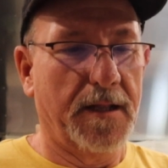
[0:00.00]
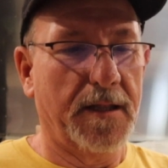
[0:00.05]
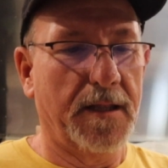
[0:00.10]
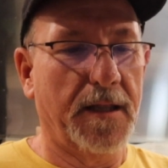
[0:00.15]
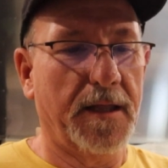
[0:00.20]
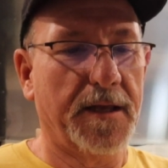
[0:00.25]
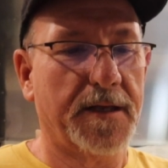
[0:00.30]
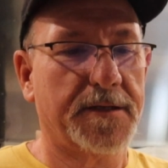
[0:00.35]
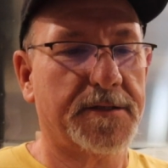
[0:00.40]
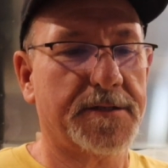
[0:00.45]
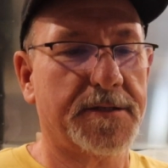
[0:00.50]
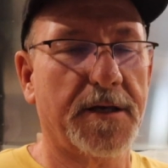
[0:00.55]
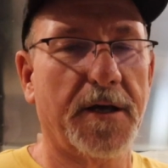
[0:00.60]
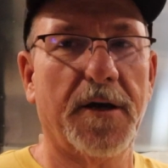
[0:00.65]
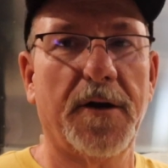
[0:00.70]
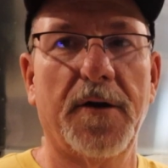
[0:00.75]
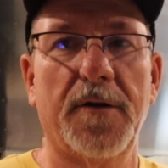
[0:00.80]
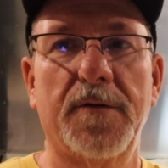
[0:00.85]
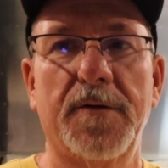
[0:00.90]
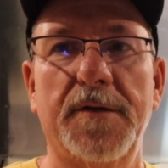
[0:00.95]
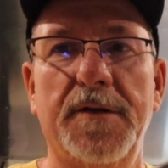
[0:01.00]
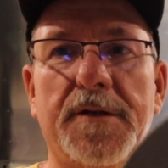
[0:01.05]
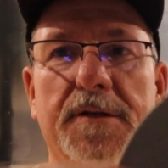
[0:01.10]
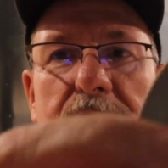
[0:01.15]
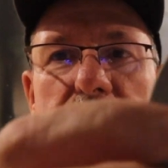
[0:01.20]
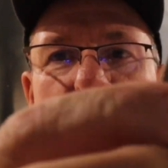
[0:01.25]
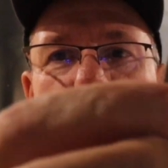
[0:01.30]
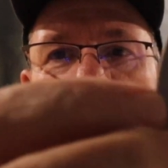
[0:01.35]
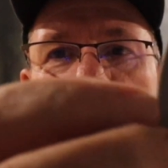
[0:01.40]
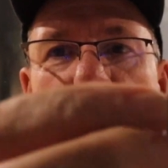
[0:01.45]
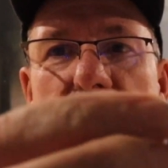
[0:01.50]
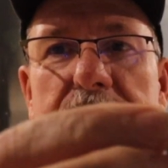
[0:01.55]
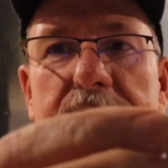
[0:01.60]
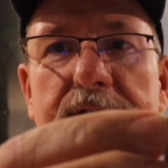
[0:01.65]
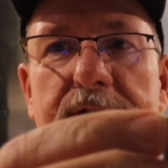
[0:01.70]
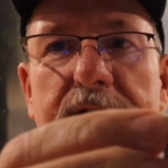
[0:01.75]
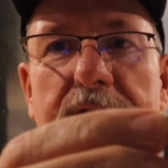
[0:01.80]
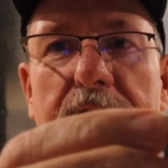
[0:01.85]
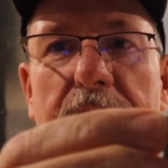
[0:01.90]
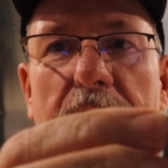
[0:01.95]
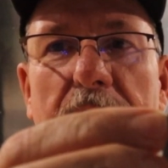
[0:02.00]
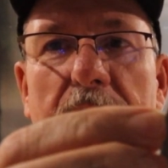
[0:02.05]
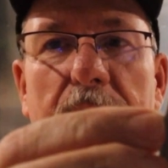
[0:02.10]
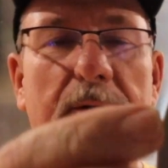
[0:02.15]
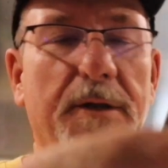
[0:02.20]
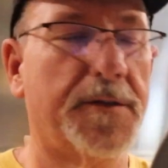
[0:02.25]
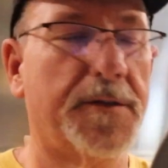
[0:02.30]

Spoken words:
Like so you can see all the way